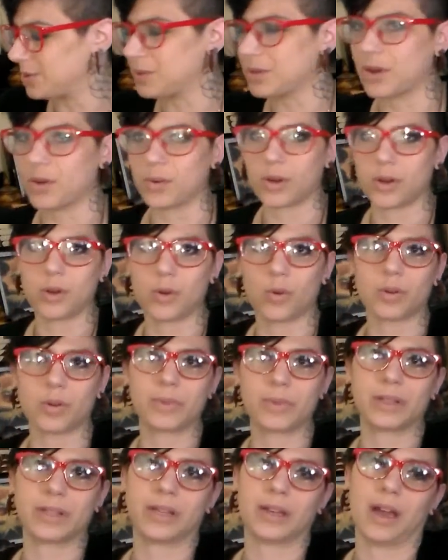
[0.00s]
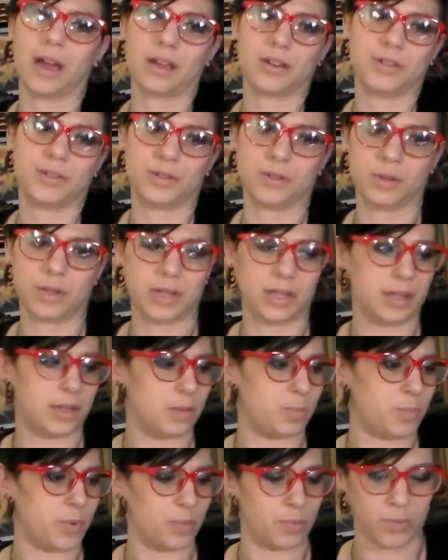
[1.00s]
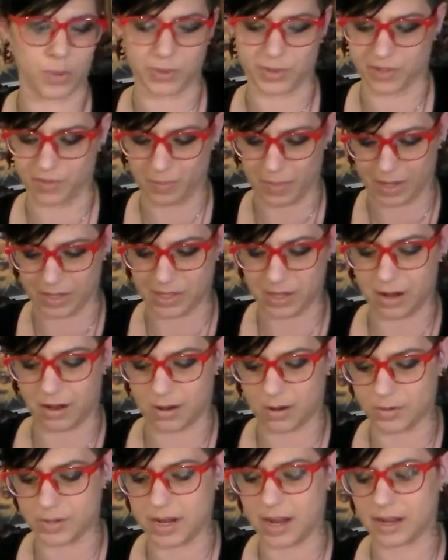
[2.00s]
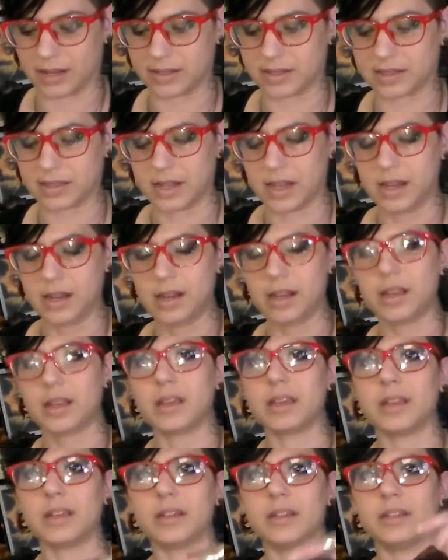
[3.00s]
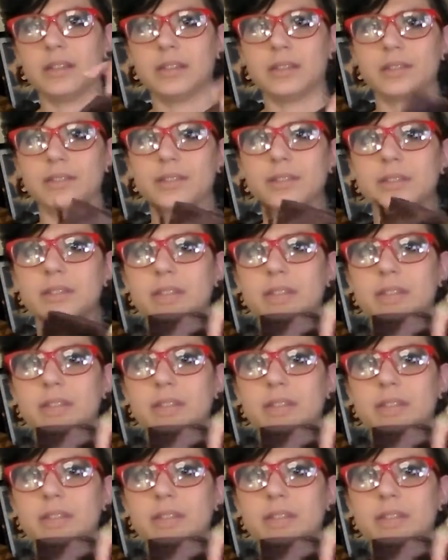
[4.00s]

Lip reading: you know, normally I do keep most of my tarot decks in these